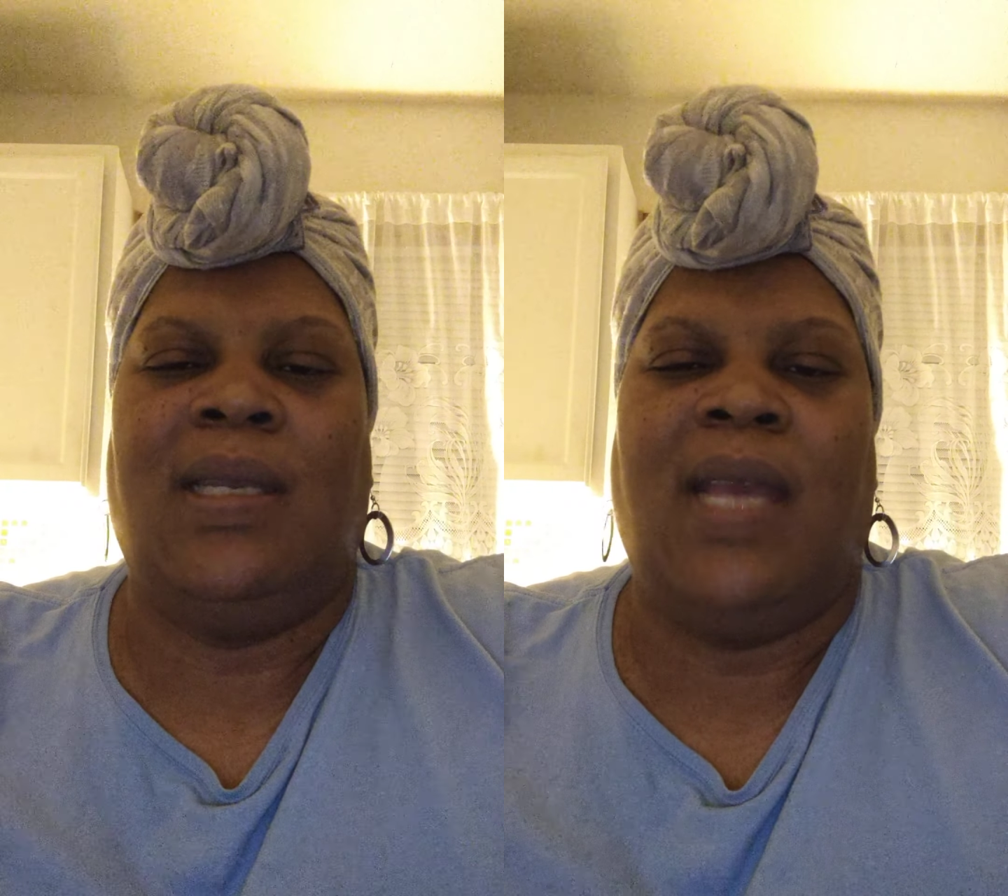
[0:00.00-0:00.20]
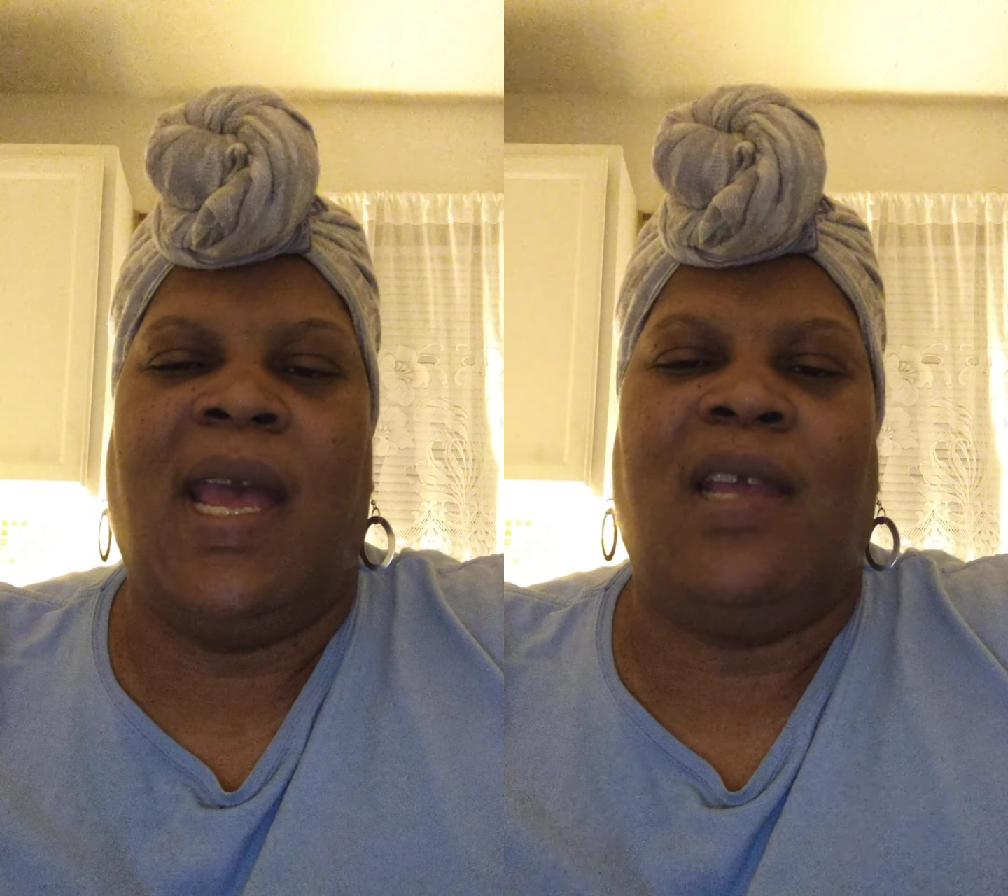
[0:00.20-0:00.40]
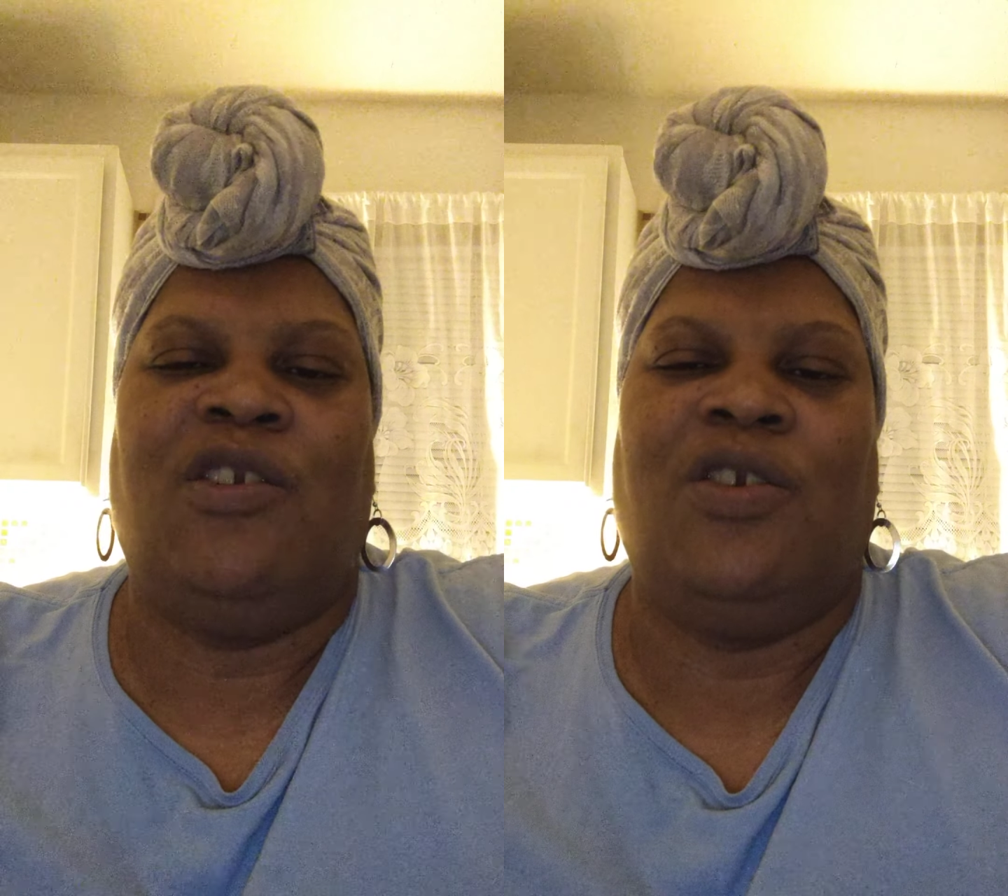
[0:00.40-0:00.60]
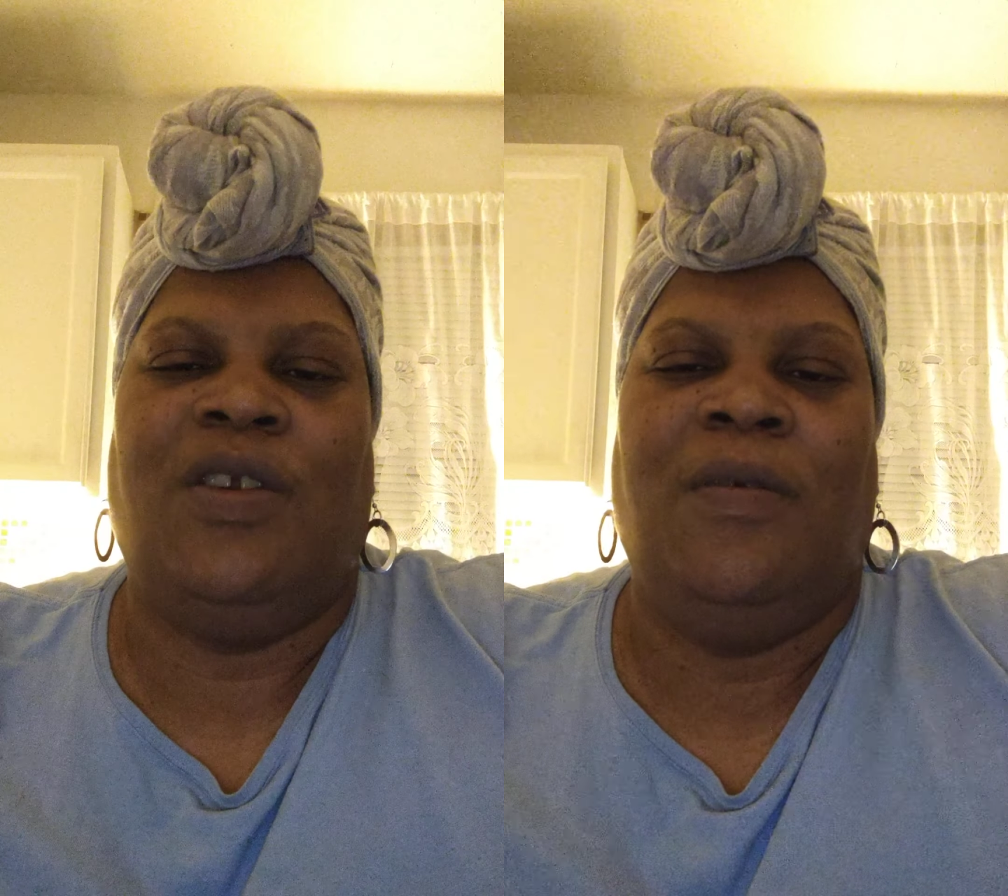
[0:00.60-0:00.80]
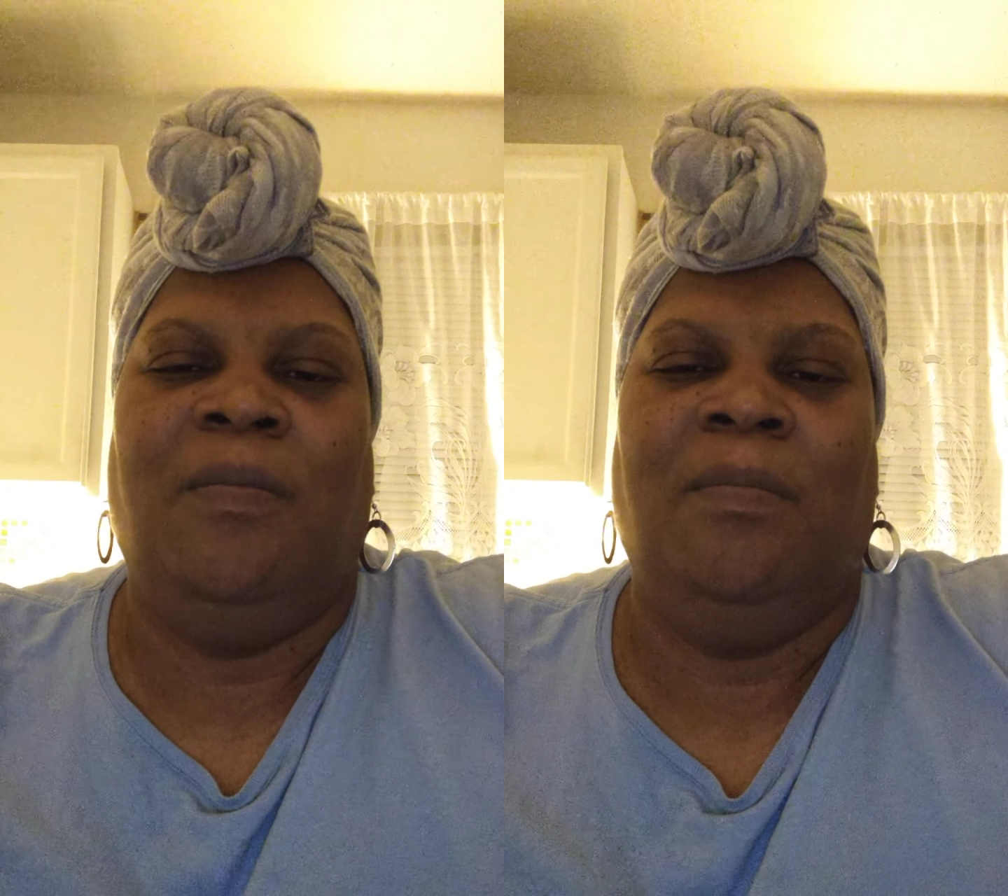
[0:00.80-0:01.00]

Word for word: attached.